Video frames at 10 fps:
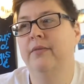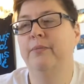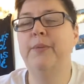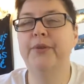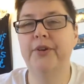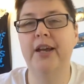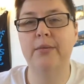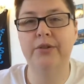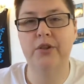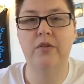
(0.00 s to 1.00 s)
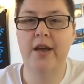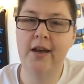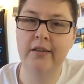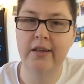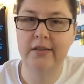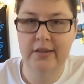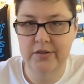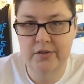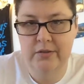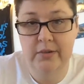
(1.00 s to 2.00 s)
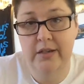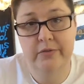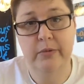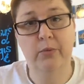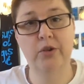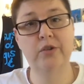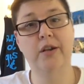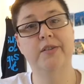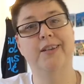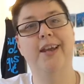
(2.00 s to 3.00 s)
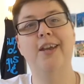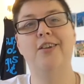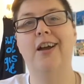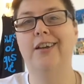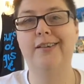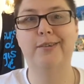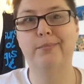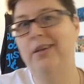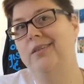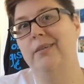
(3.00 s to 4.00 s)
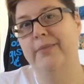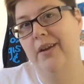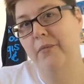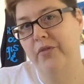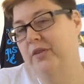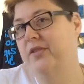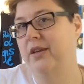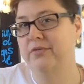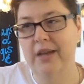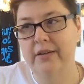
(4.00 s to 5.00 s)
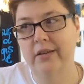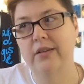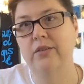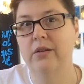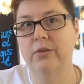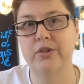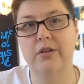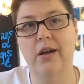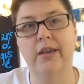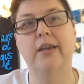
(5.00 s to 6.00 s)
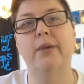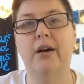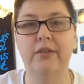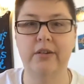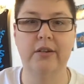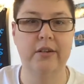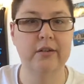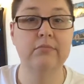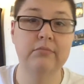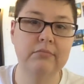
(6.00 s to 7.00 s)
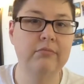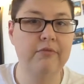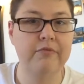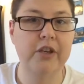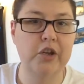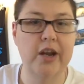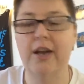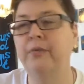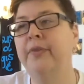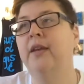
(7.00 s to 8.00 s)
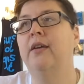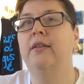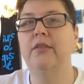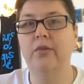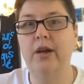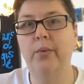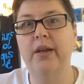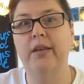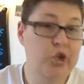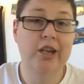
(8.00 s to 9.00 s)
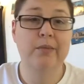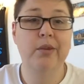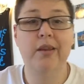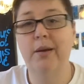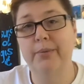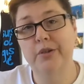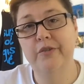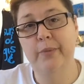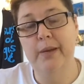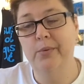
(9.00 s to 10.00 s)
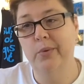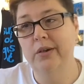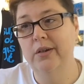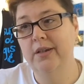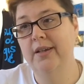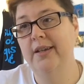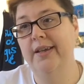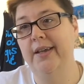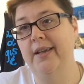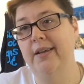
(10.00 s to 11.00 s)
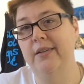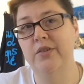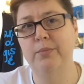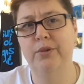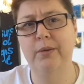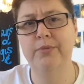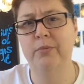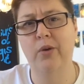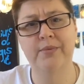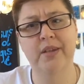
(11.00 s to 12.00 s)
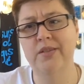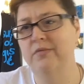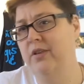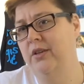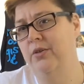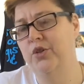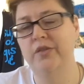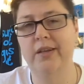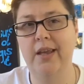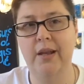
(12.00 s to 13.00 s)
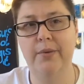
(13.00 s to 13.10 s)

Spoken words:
people that are able to do that, like that just to me gives me more trust. Like, hey, you're not going to just make something up for the sake of sounding like you know what you're talking about. You're going to figure it out the right way. She did give me like a bunch of paperwork, and she pulled up some websites and videos. She's like, take a